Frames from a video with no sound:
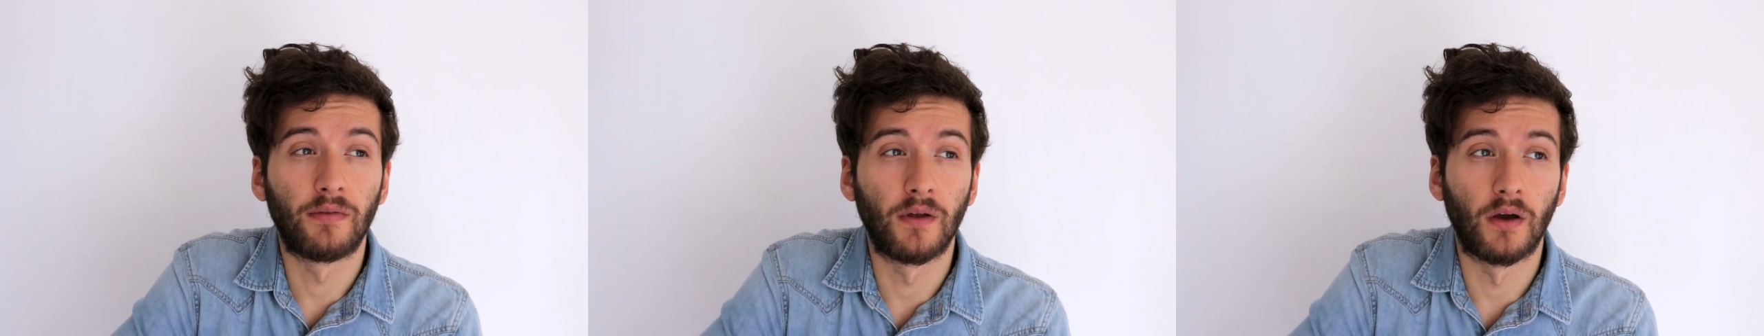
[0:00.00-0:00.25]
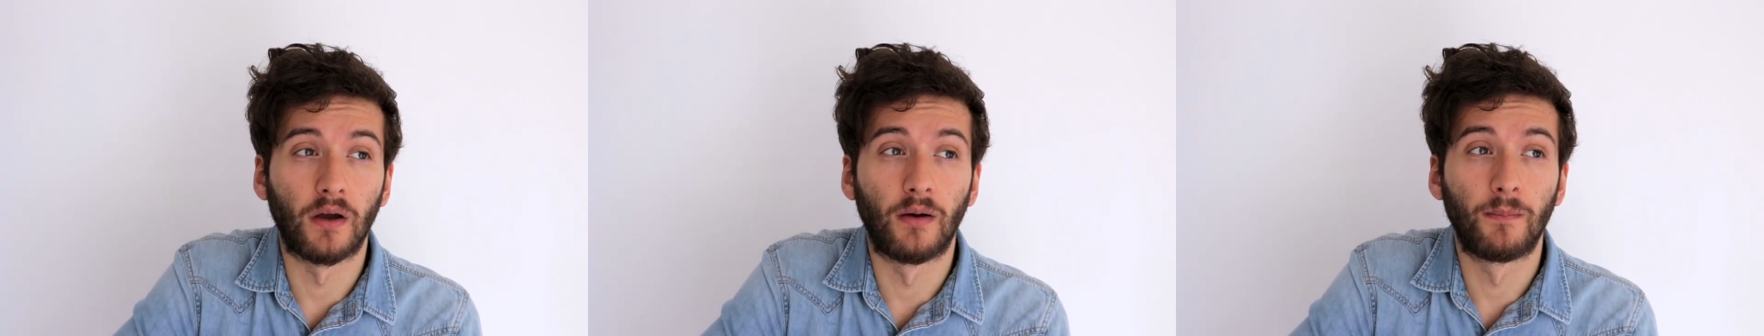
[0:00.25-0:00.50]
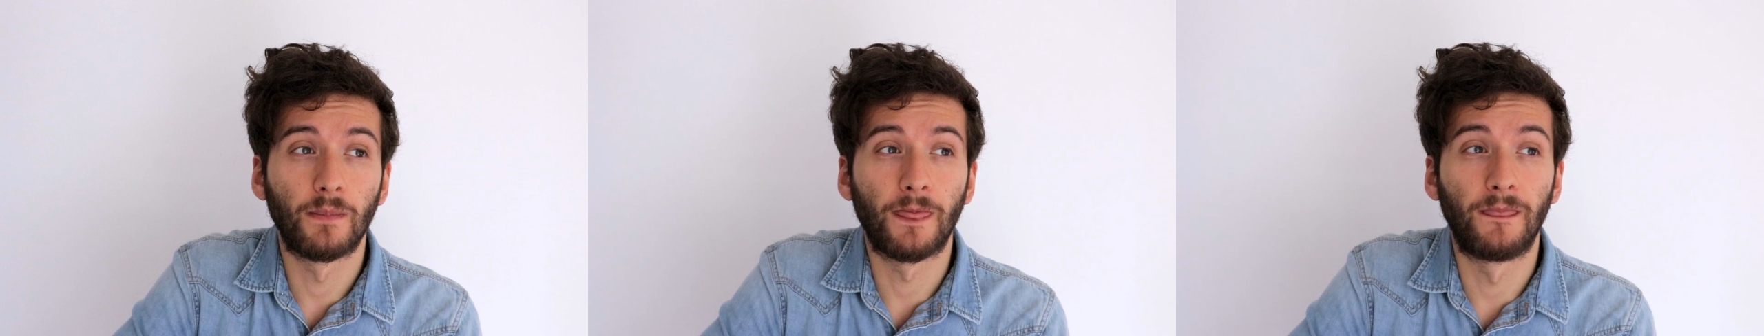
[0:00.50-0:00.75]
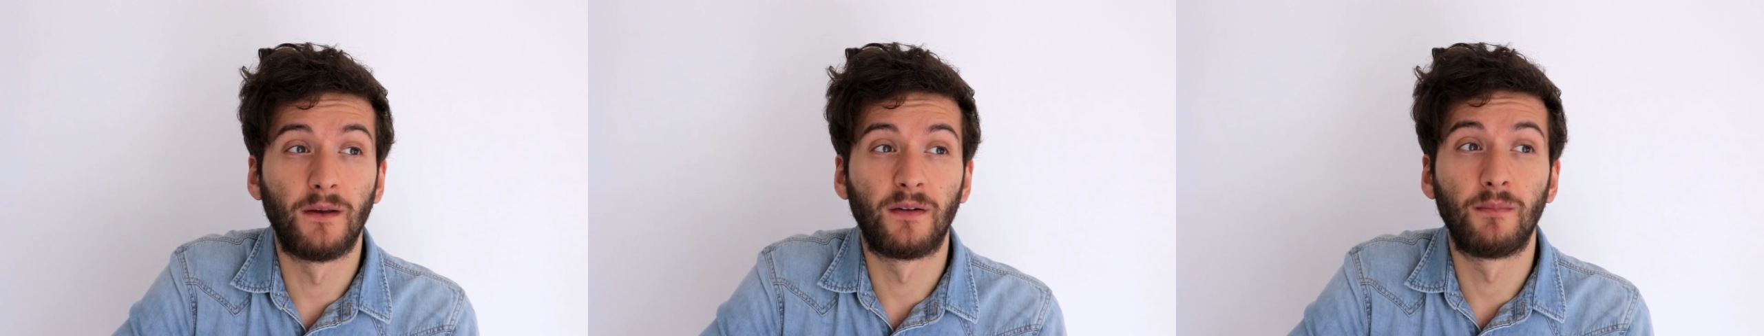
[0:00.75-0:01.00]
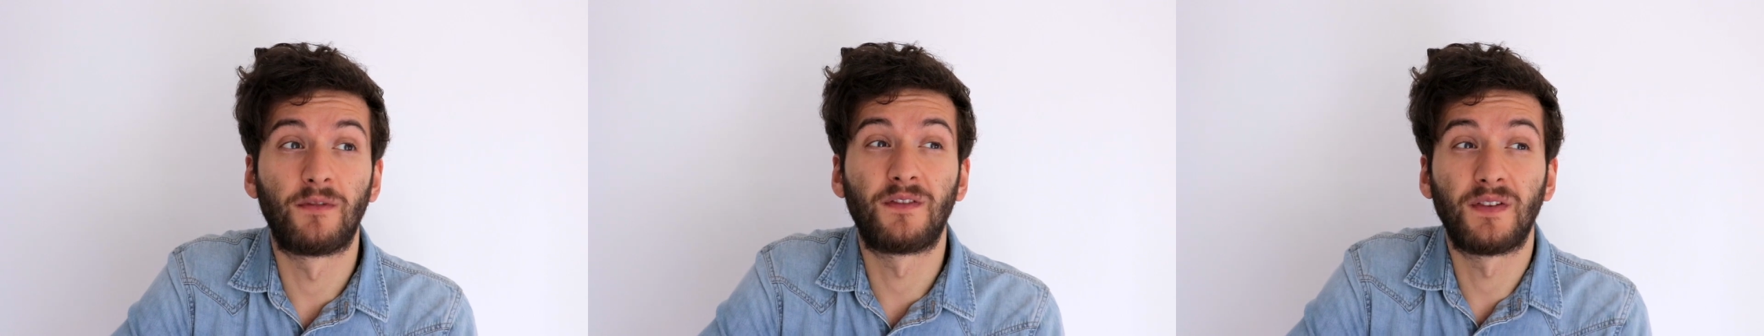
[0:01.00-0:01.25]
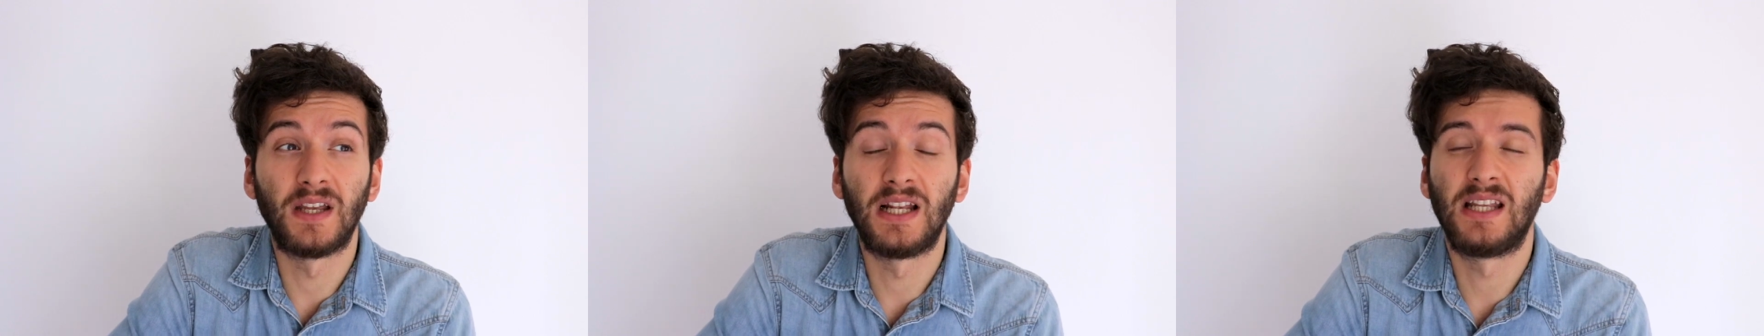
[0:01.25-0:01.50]
that the
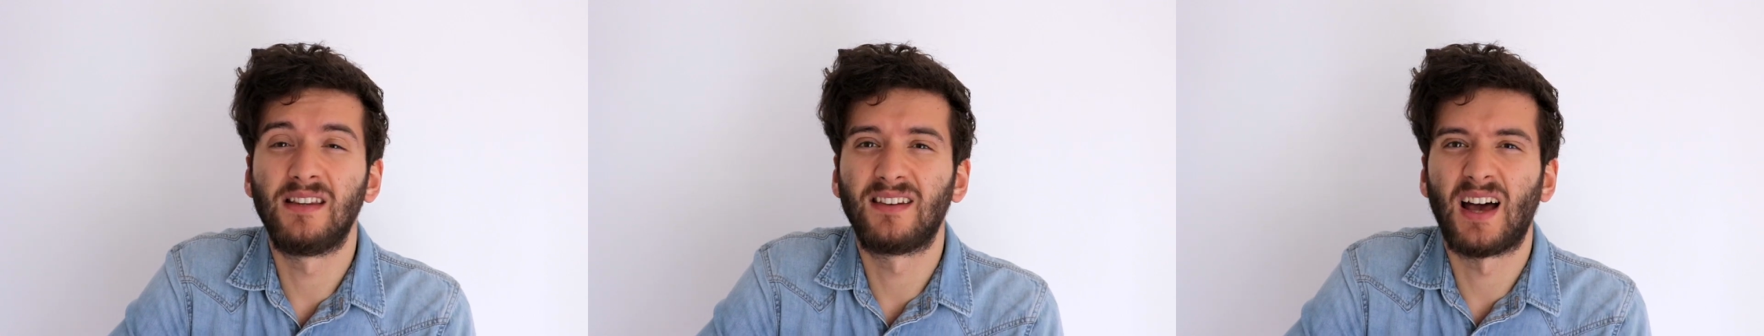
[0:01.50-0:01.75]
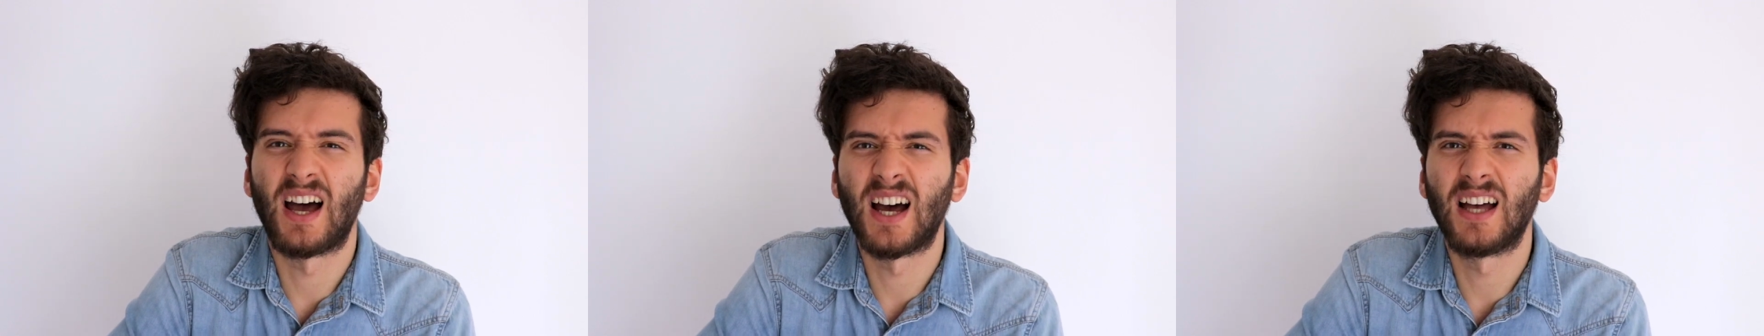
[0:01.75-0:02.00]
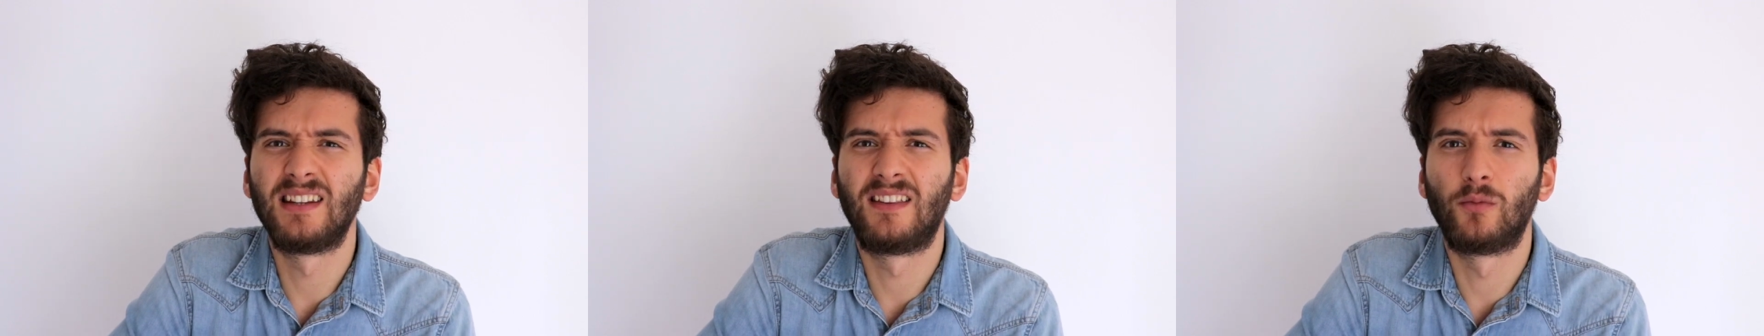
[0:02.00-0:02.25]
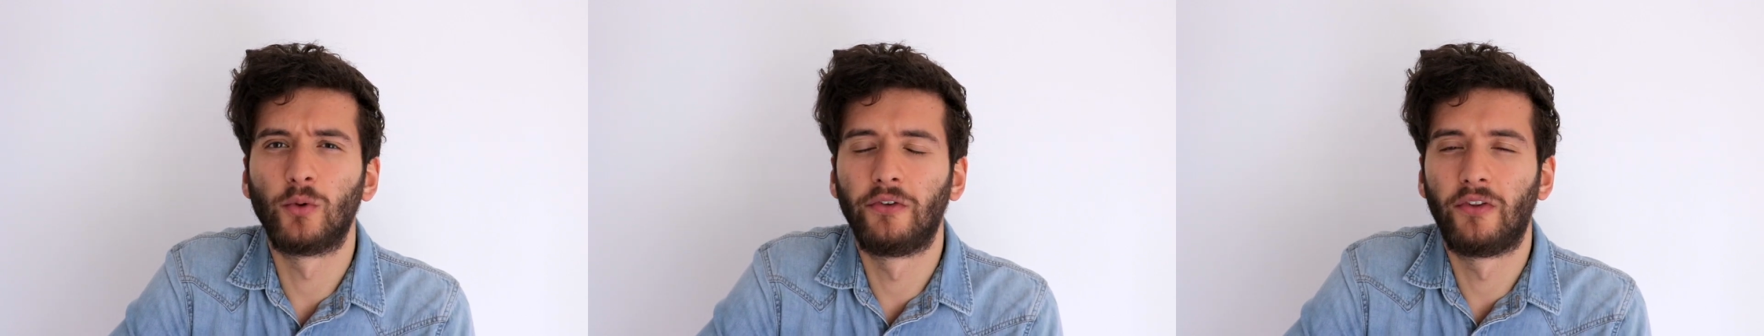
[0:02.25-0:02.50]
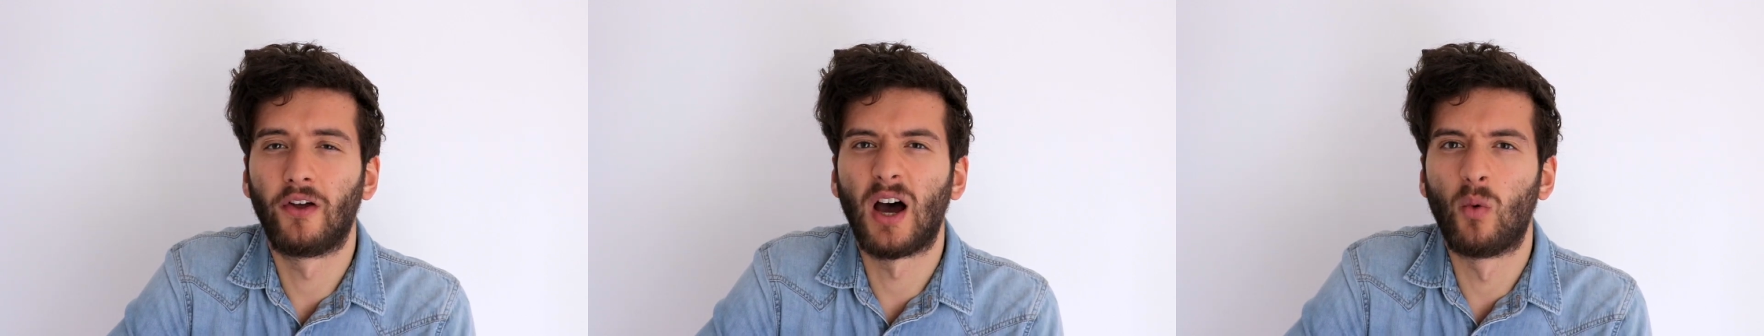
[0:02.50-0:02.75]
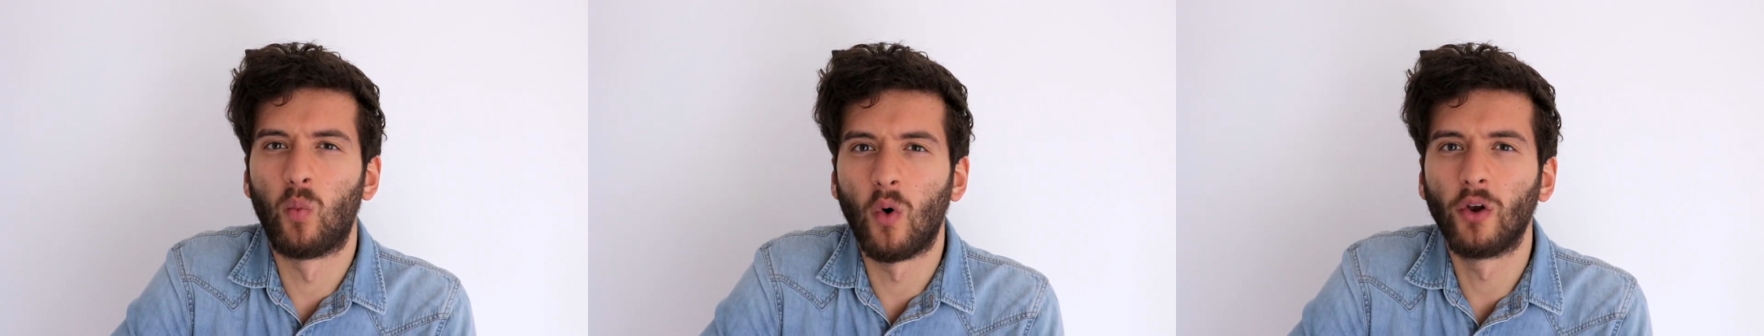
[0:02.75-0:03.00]
feelings I had was that
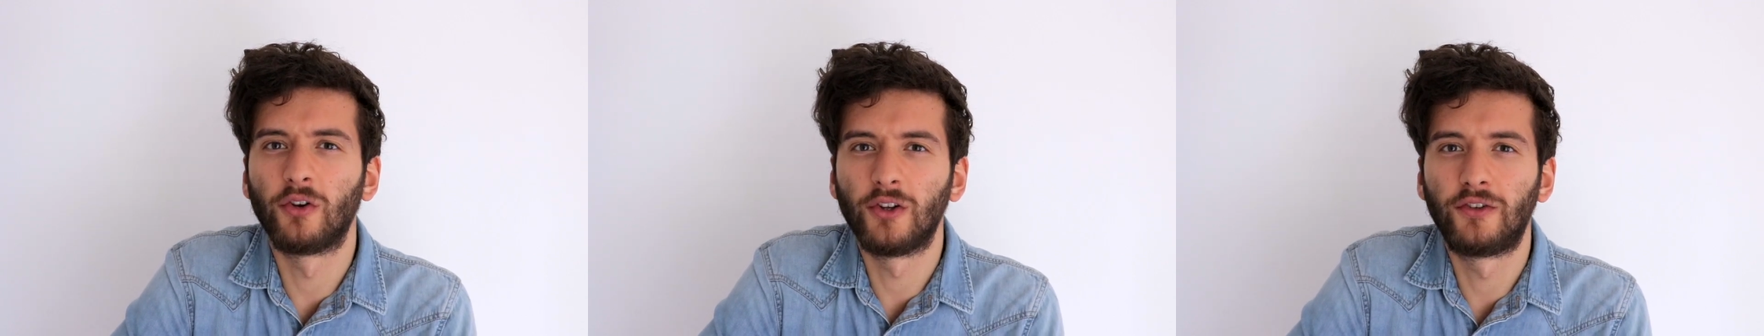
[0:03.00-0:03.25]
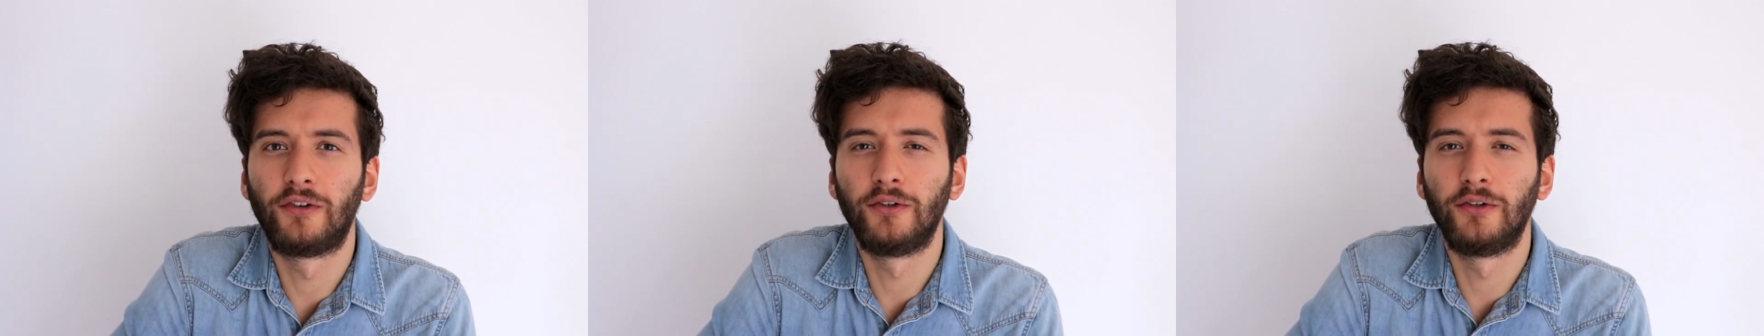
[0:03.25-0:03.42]
I wanted